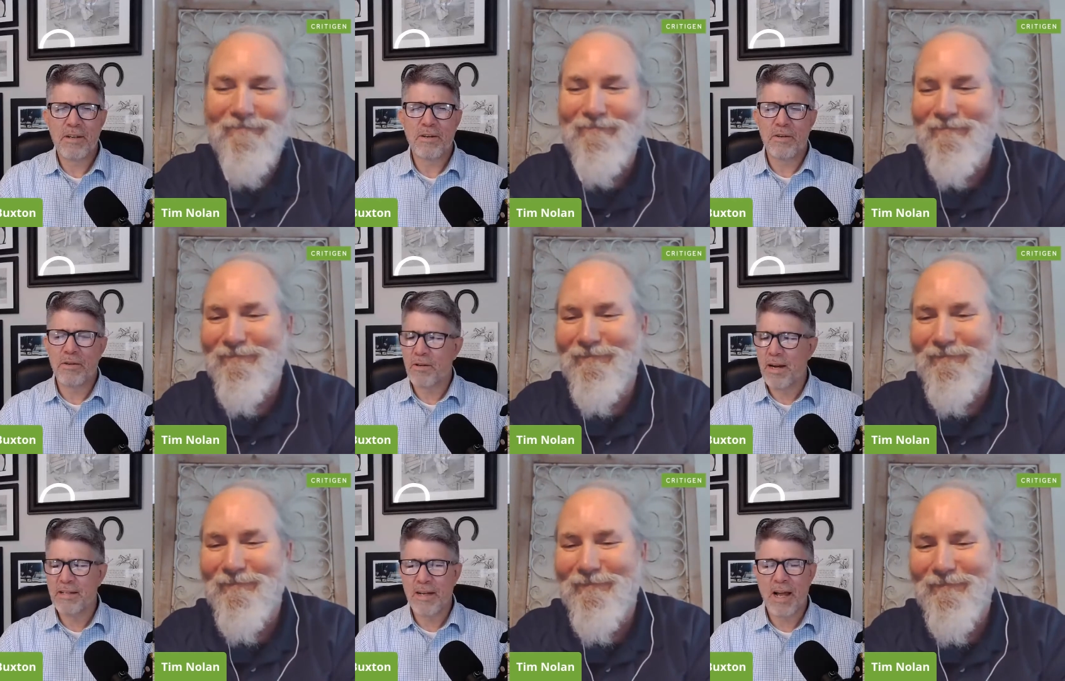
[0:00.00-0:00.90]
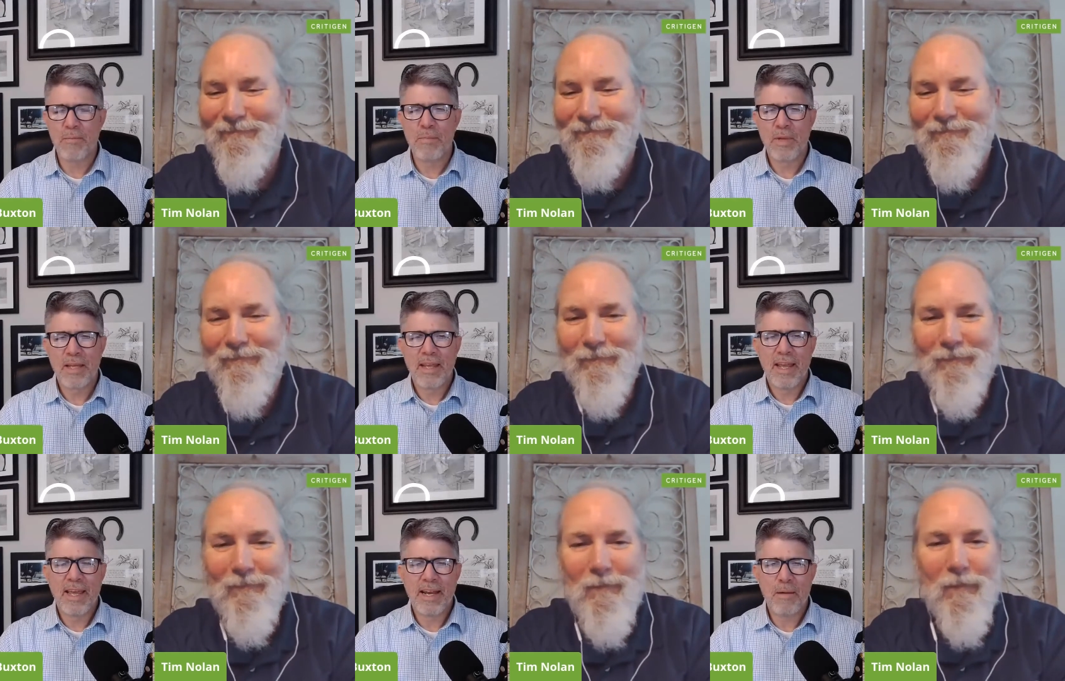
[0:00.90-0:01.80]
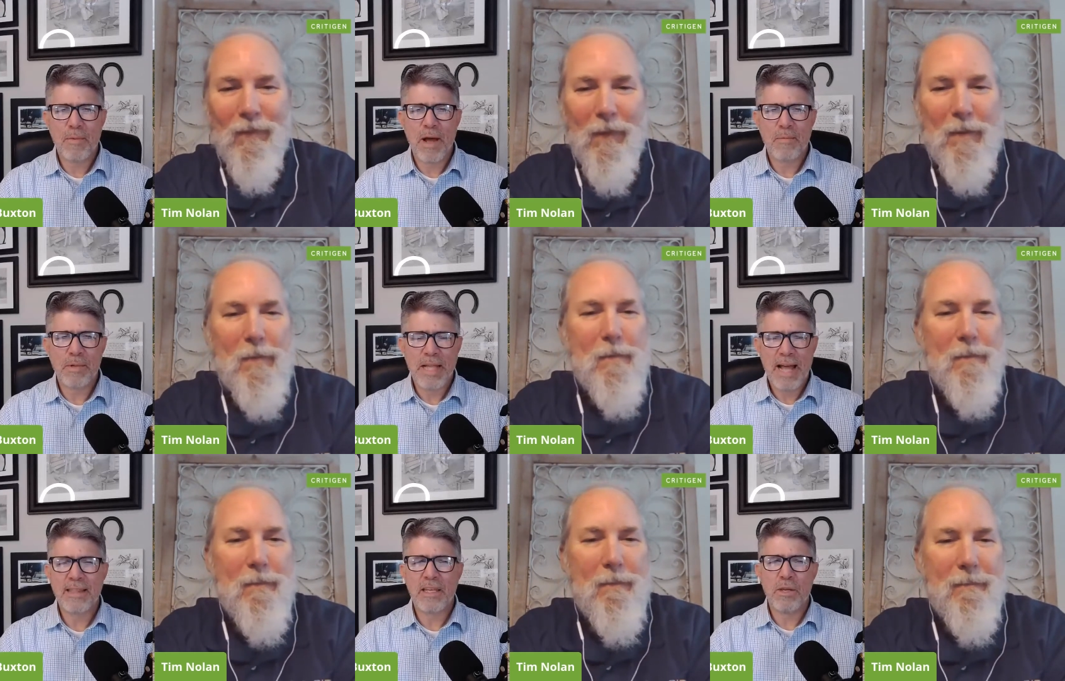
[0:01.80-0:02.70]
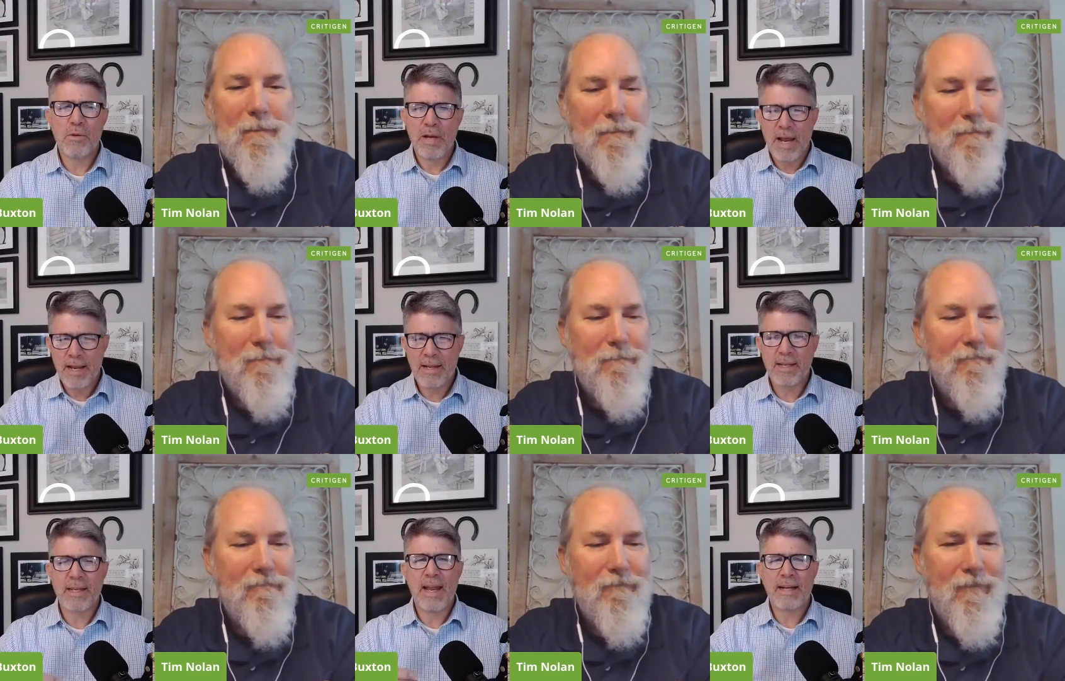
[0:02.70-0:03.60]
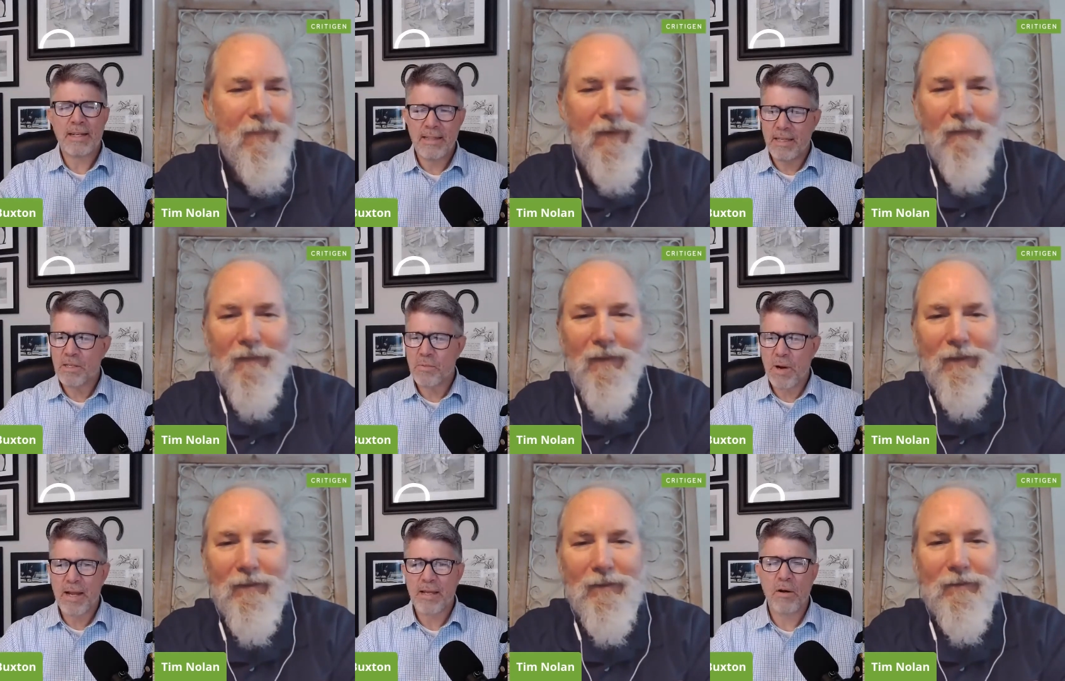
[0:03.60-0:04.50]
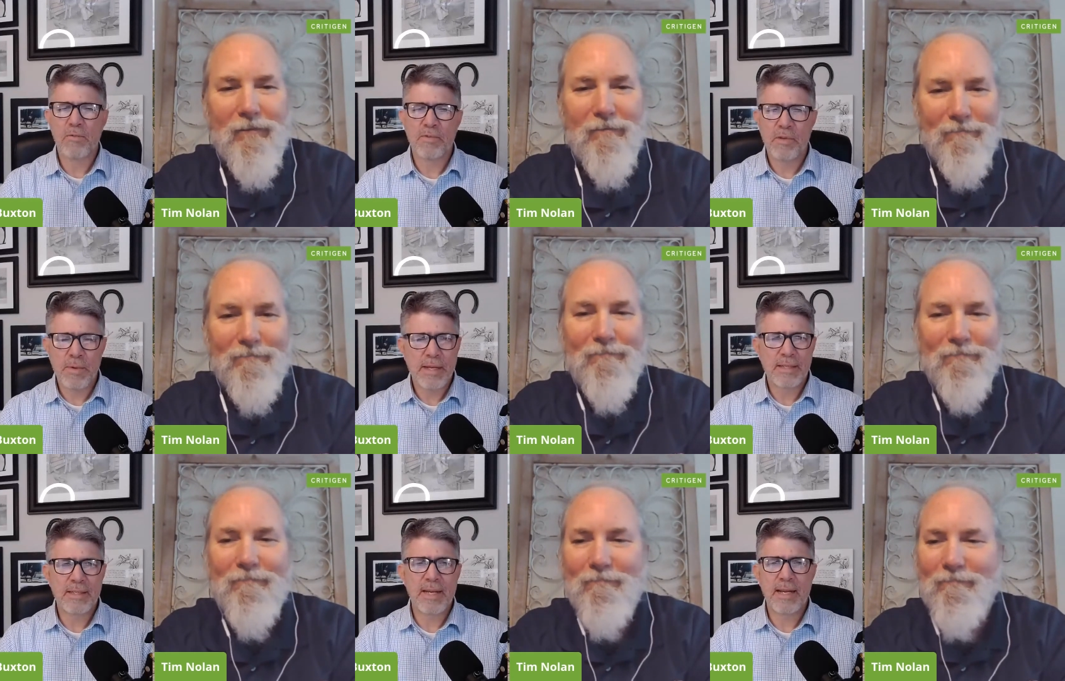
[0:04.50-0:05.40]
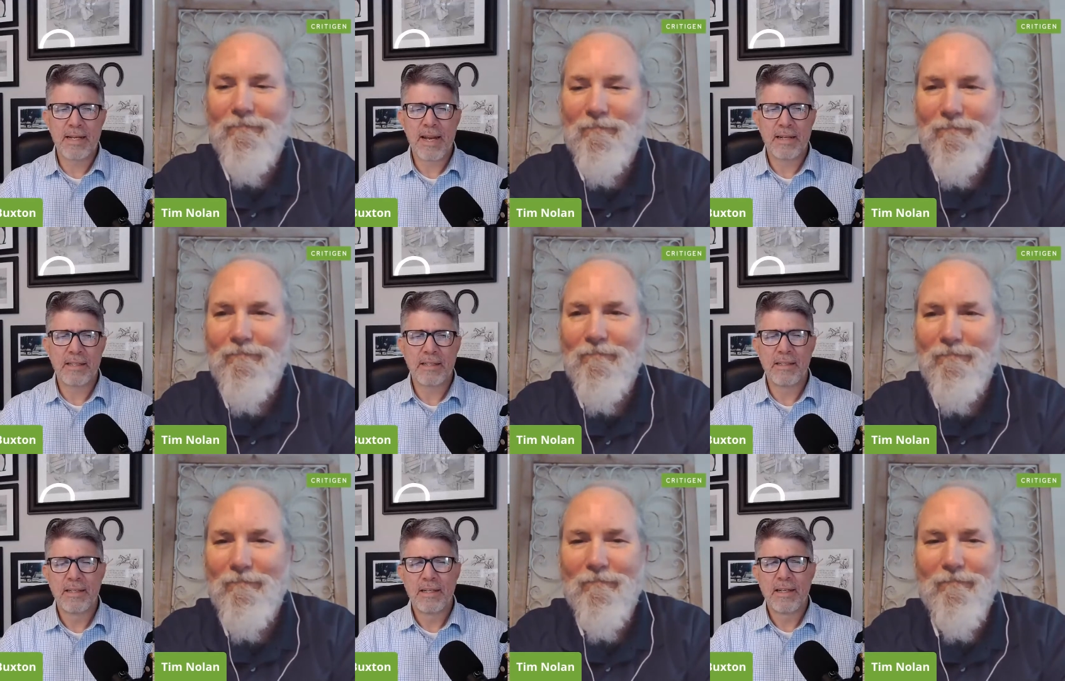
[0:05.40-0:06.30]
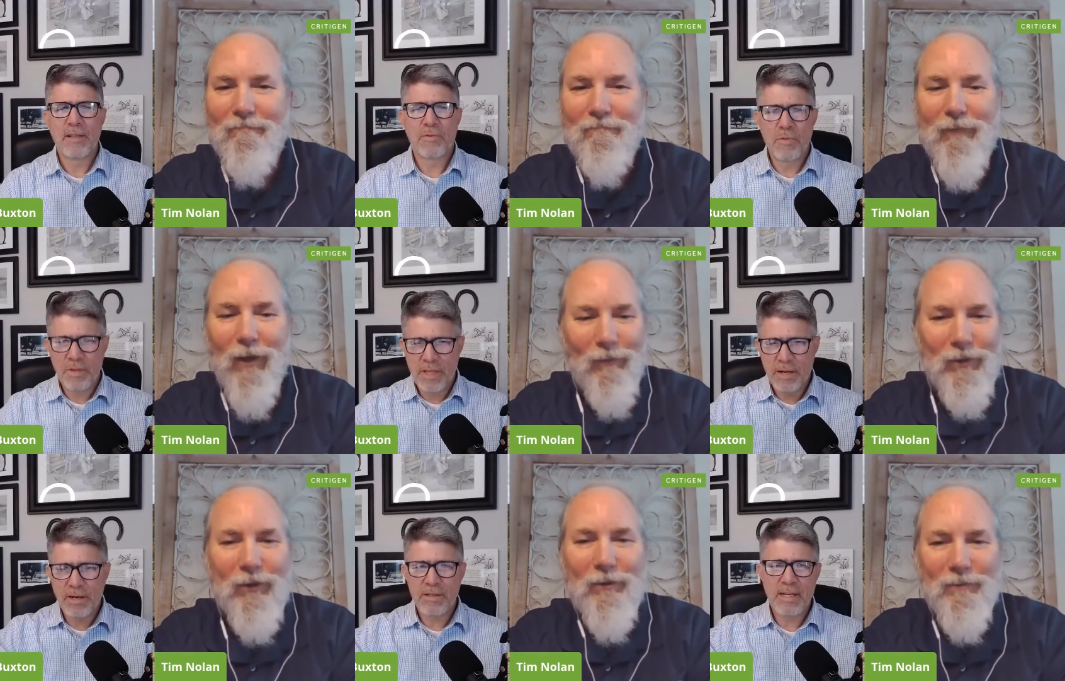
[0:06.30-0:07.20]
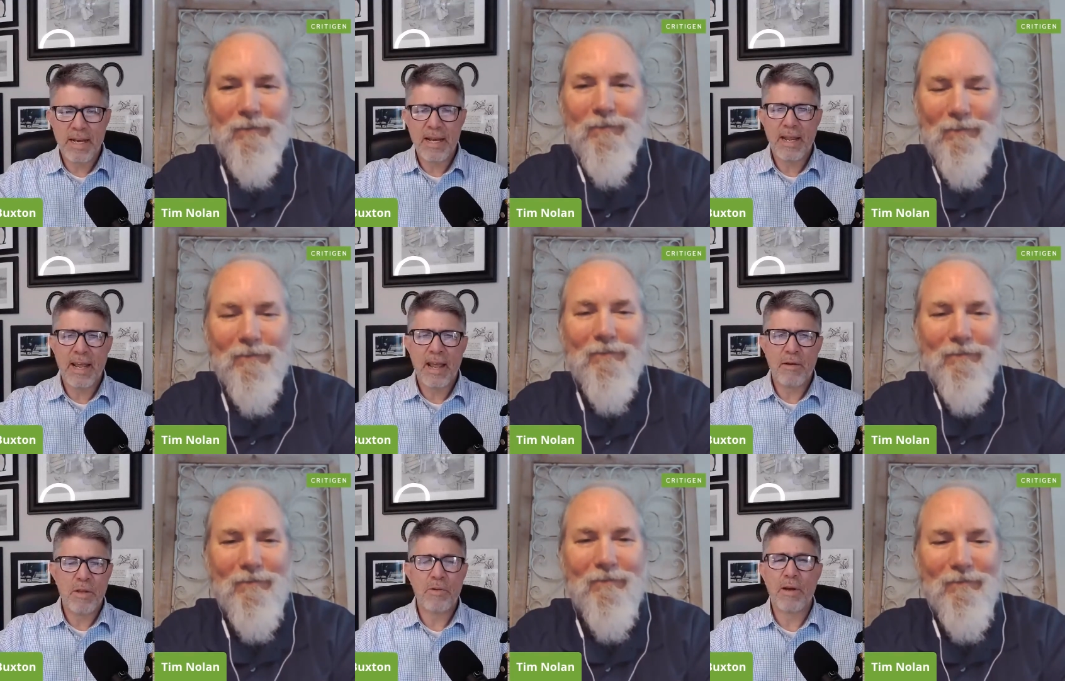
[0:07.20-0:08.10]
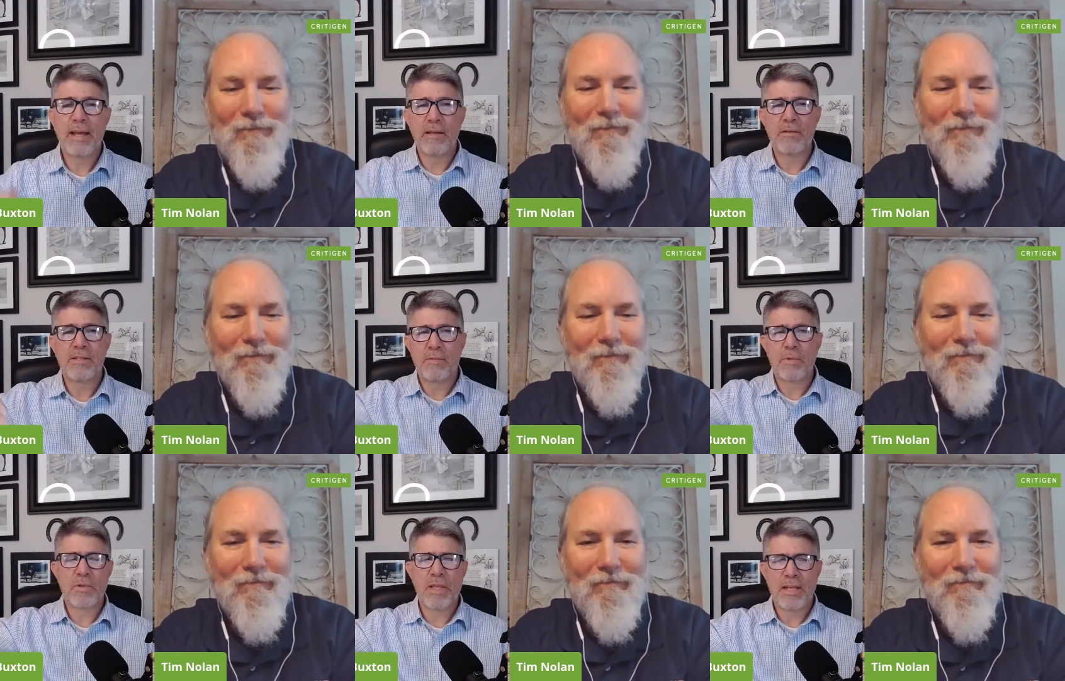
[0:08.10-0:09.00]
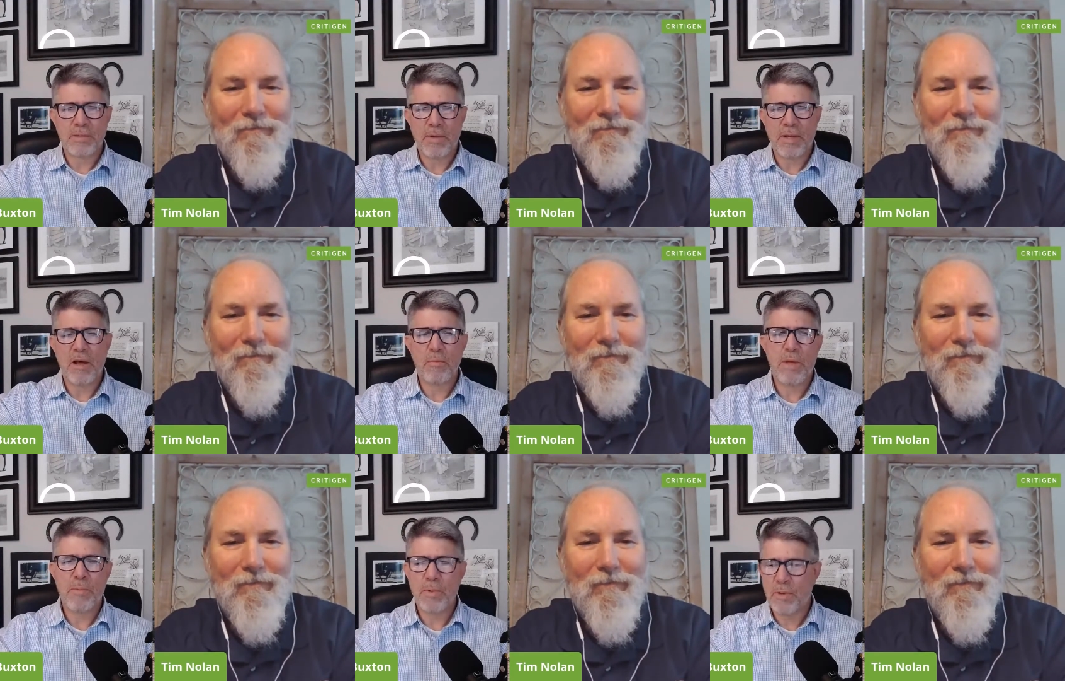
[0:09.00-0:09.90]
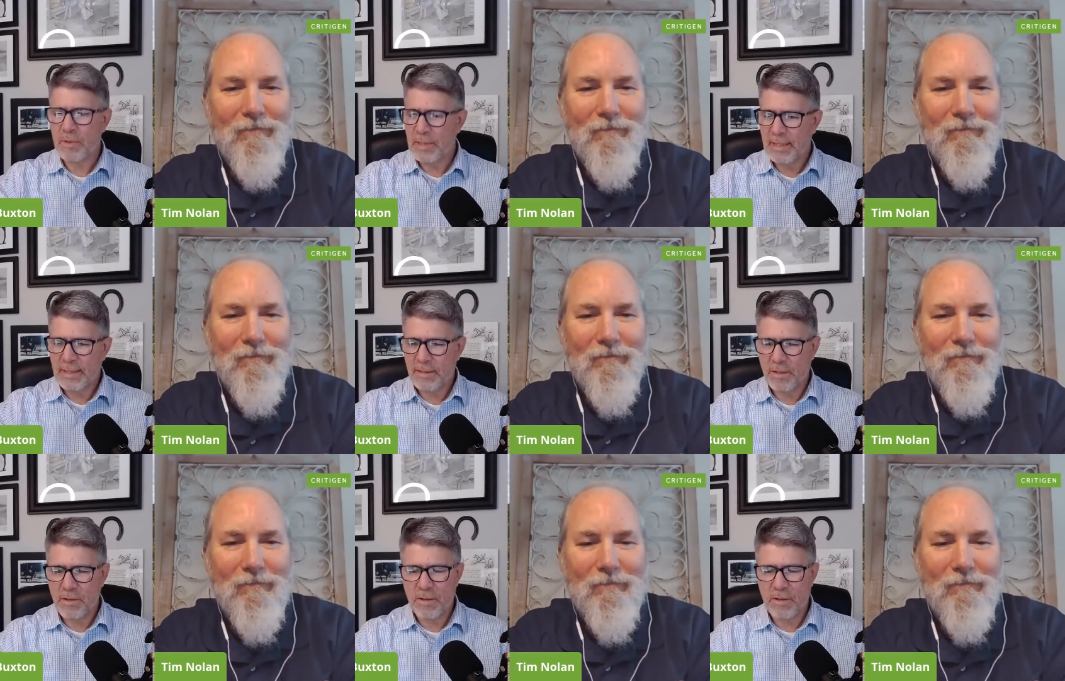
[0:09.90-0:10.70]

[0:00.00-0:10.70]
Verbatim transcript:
Speaker 1: you're doing a great job and I'm I'm glad that you and I connected this way and hopefully we mm-hmm. can stay connected through the years and you and I can do similar things we can help people to